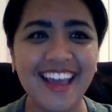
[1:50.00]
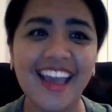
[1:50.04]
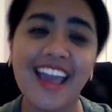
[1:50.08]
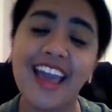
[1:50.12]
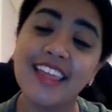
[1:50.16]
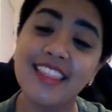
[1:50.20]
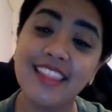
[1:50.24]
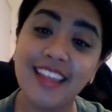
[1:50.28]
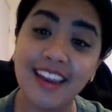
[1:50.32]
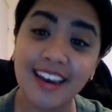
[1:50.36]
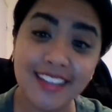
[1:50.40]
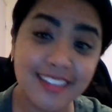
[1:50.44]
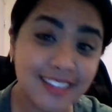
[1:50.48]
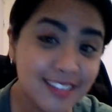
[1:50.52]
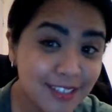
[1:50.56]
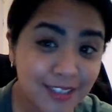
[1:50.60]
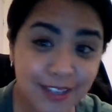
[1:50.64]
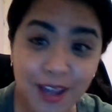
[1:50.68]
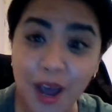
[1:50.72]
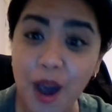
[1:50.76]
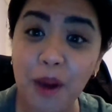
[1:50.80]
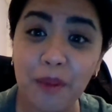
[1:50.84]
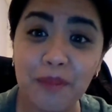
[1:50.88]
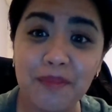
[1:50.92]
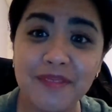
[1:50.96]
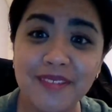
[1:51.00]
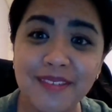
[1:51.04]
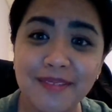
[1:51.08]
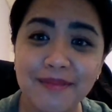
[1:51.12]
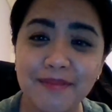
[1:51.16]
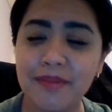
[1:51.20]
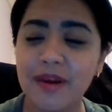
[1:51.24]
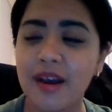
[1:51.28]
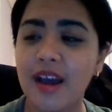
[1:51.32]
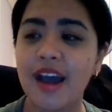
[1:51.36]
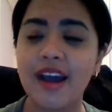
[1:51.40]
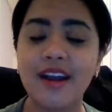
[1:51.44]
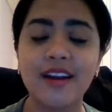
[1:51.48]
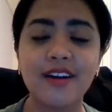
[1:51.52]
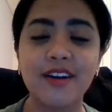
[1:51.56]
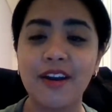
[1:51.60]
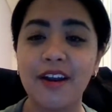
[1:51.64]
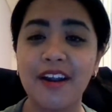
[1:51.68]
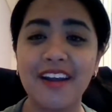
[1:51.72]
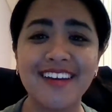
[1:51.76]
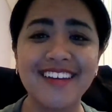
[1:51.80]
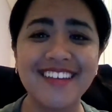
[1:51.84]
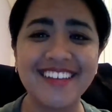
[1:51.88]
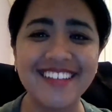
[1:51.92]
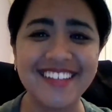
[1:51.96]
and then I'd stop, but I don't
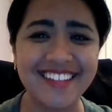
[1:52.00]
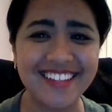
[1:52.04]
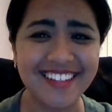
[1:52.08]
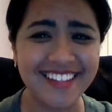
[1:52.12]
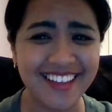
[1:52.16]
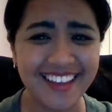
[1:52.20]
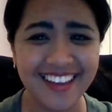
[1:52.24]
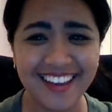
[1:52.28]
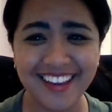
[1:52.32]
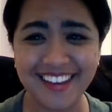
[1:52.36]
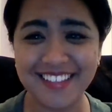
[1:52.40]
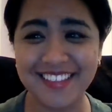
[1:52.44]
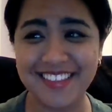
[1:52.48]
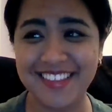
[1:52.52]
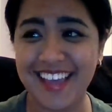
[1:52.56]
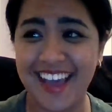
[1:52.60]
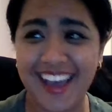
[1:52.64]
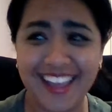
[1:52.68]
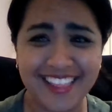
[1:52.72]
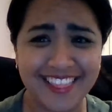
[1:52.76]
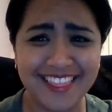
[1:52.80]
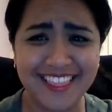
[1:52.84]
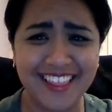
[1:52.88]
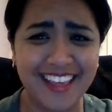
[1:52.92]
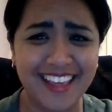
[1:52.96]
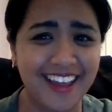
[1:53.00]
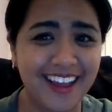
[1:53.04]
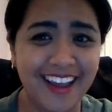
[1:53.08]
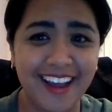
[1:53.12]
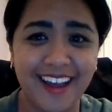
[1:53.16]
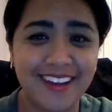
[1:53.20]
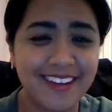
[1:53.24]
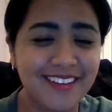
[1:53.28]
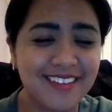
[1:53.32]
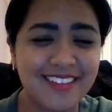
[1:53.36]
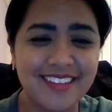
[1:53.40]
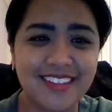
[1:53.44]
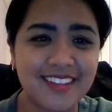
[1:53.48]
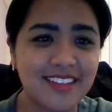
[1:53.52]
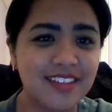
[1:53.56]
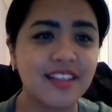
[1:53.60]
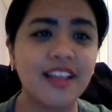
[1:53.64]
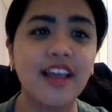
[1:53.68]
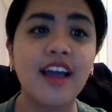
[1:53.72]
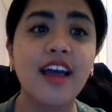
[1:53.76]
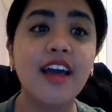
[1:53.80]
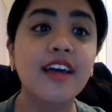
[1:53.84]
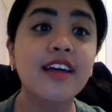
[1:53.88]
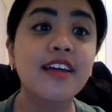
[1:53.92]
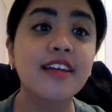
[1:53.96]
know. It's that thing.
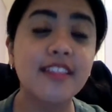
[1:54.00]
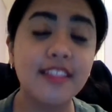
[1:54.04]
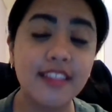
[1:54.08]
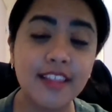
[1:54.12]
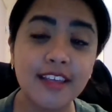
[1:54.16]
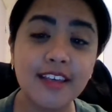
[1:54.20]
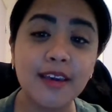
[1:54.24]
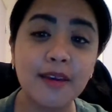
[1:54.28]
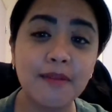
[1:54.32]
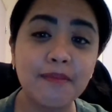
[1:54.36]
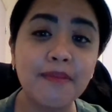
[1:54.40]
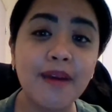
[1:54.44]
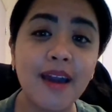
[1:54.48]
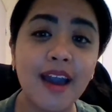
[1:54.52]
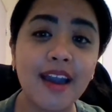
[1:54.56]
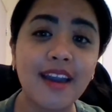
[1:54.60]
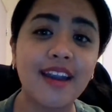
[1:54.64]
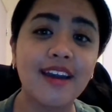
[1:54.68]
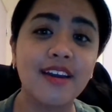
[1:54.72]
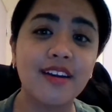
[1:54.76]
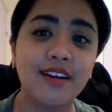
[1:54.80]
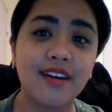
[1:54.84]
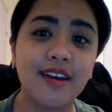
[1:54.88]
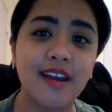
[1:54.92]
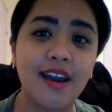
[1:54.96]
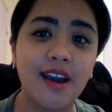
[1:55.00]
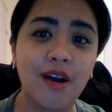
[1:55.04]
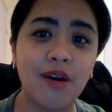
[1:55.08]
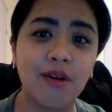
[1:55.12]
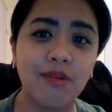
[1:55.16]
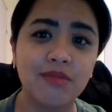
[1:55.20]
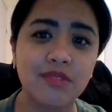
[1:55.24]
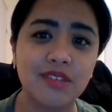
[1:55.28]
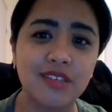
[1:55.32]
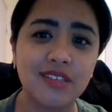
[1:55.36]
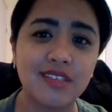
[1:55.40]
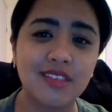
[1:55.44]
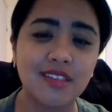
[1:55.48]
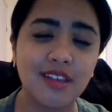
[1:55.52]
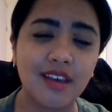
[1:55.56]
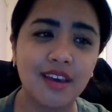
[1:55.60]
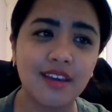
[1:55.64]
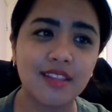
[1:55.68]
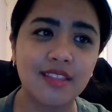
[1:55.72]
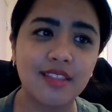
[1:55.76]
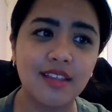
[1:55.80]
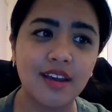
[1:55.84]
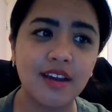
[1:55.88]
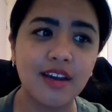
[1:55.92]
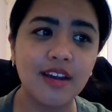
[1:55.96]
Thinking back at it now, I'm just
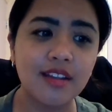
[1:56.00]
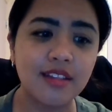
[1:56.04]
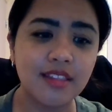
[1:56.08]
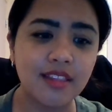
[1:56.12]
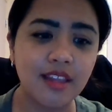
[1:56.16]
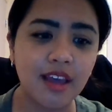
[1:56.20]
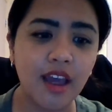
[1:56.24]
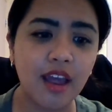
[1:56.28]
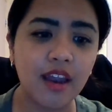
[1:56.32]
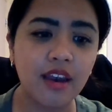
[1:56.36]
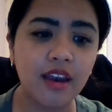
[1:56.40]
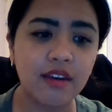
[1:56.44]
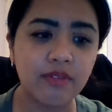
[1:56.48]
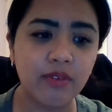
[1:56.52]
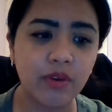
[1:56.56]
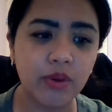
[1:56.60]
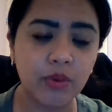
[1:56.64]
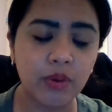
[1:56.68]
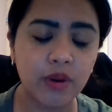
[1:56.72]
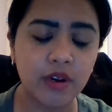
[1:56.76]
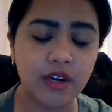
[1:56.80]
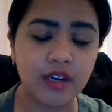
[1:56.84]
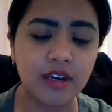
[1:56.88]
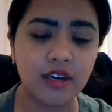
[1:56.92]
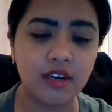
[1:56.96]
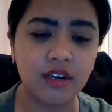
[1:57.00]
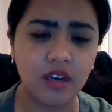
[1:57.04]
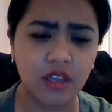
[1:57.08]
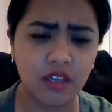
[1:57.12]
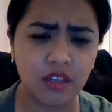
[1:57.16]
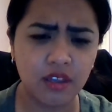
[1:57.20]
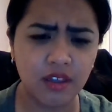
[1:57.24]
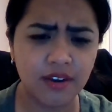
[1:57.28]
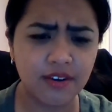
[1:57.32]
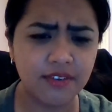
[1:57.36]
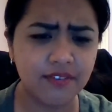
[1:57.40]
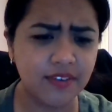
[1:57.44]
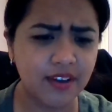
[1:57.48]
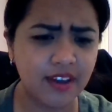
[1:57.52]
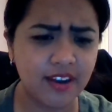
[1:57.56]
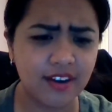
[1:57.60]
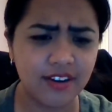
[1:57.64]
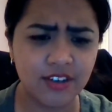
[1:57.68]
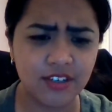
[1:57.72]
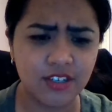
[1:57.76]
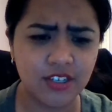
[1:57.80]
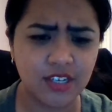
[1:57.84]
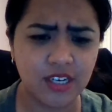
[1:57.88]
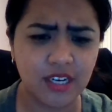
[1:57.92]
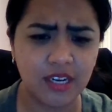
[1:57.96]
like, that required a lot of
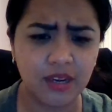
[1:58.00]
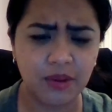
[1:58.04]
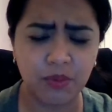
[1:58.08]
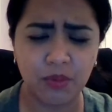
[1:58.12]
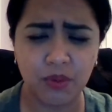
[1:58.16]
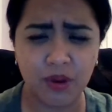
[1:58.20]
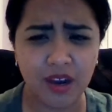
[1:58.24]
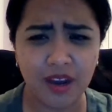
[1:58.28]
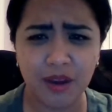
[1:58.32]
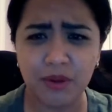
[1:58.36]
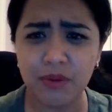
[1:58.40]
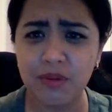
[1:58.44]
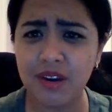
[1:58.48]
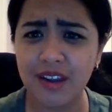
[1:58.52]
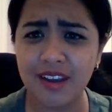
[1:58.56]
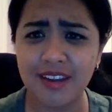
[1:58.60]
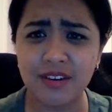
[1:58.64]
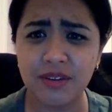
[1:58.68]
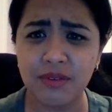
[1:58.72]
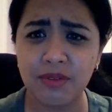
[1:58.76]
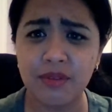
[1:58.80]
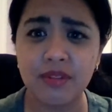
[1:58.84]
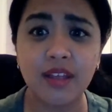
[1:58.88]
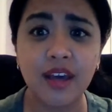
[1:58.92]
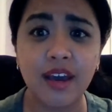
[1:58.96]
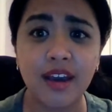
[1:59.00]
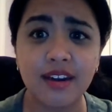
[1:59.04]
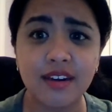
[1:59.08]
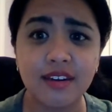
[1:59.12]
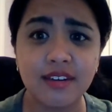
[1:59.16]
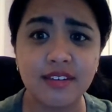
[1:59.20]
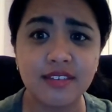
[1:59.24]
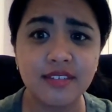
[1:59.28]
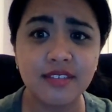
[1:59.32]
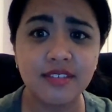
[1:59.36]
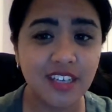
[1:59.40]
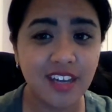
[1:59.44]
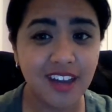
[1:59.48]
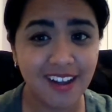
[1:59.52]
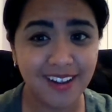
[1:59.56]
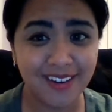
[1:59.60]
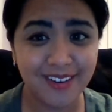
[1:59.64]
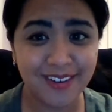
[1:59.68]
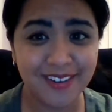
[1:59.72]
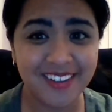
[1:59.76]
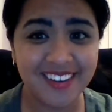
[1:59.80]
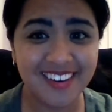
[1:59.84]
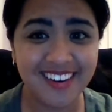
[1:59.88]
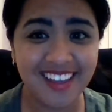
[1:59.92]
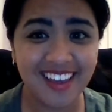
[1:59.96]
energy. Why would I do that?
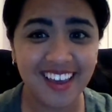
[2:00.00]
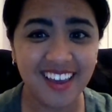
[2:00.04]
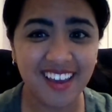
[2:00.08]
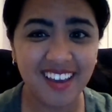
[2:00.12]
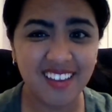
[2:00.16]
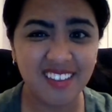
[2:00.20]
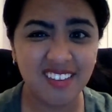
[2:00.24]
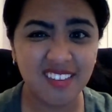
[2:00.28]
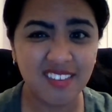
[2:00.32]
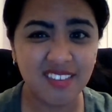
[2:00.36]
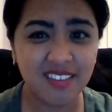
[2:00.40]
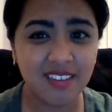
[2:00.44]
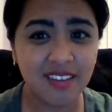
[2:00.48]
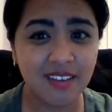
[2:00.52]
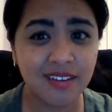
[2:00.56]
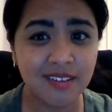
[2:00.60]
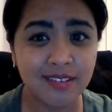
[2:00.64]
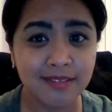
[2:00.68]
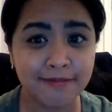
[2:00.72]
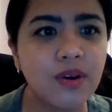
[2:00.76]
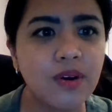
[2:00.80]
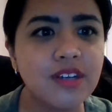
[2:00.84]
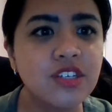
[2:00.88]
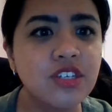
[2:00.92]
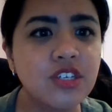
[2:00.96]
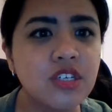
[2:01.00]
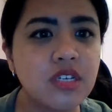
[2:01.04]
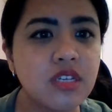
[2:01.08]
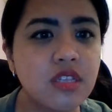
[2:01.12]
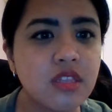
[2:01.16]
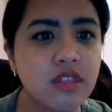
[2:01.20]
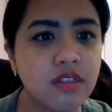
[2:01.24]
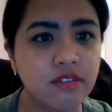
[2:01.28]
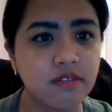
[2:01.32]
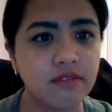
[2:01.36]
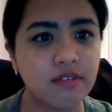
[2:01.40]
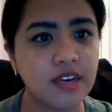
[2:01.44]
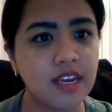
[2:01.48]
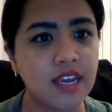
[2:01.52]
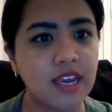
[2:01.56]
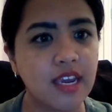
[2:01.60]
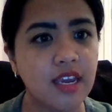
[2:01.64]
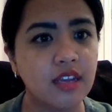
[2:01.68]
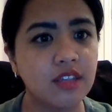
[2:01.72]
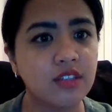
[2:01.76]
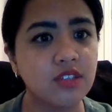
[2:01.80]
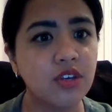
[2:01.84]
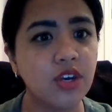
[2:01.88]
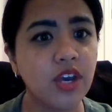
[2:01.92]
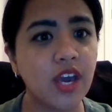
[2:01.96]
Childhood days. Question
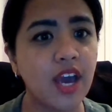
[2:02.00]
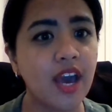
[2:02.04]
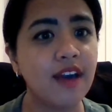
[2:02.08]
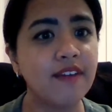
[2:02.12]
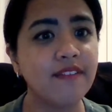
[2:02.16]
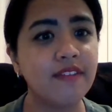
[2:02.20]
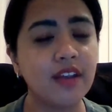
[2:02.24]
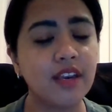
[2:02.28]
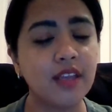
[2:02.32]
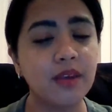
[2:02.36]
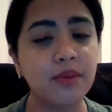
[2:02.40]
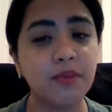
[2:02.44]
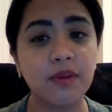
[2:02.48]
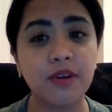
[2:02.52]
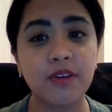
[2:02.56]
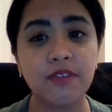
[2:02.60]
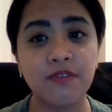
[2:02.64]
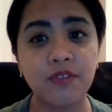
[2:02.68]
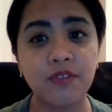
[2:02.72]
3. Do you have any weird